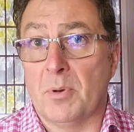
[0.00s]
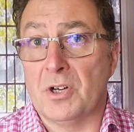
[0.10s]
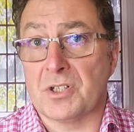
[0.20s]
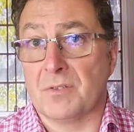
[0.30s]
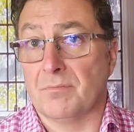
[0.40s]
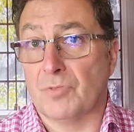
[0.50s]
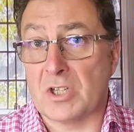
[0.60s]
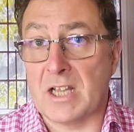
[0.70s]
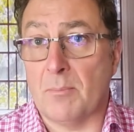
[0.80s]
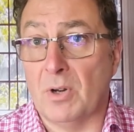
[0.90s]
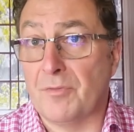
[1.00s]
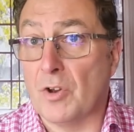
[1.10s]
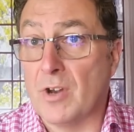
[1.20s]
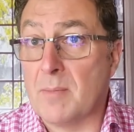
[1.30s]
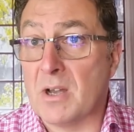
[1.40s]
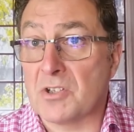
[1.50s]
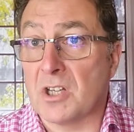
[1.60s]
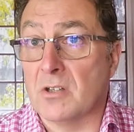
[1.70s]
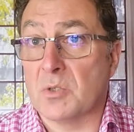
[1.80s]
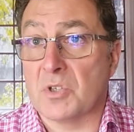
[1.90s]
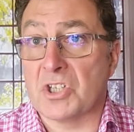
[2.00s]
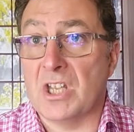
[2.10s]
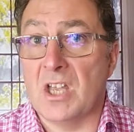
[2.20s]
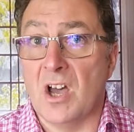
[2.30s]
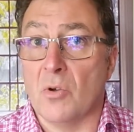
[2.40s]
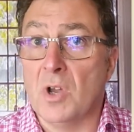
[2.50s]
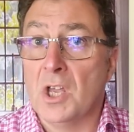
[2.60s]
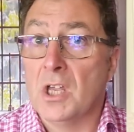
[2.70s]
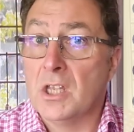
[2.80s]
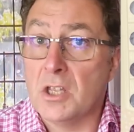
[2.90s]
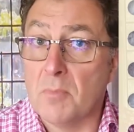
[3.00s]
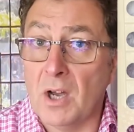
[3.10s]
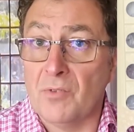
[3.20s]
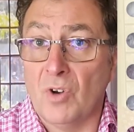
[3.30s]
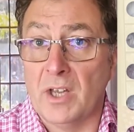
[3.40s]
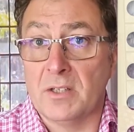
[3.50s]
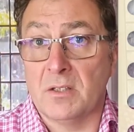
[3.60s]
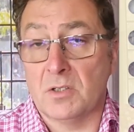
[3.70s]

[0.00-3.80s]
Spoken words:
person. For example, if your emails are going to a CEO, you might want